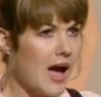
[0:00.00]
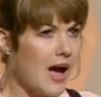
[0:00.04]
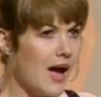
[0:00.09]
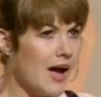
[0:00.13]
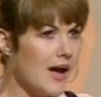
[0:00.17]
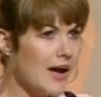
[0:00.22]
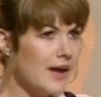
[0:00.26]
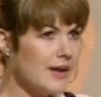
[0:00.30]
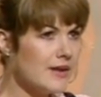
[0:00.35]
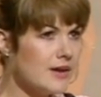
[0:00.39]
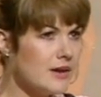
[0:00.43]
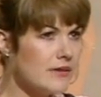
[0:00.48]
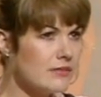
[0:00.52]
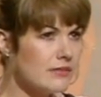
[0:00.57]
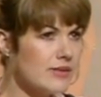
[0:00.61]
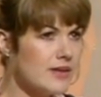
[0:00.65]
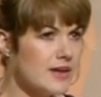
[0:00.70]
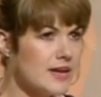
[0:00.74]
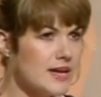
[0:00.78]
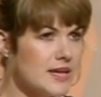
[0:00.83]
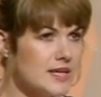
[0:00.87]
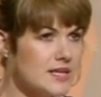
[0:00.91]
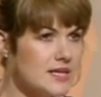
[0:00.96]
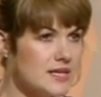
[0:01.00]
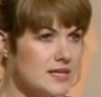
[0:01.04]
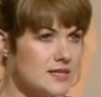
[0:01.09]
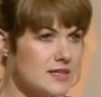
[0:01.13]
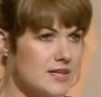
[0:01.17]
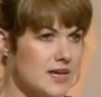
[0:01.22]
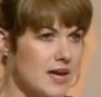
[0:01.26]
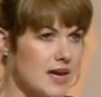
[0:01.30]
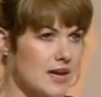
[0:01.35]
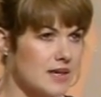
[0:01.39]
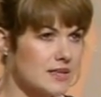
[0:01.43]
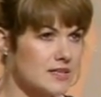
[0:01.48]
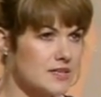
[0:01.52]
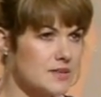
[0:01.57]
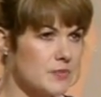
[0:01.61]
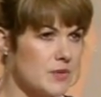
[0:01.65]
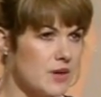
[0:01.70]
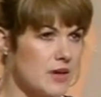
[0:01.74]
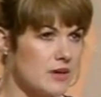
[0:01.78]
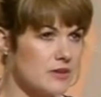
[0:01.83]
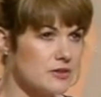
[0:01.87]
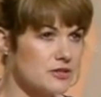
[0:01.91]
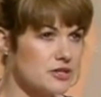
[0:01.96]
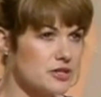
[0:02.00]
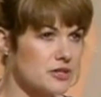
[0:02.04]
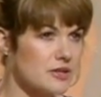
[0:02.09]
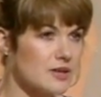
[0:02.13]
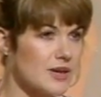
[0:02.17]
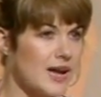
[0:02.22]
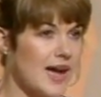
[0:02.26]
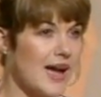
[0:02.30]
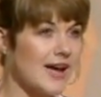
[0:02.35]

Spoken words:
I don't think it is the explosion.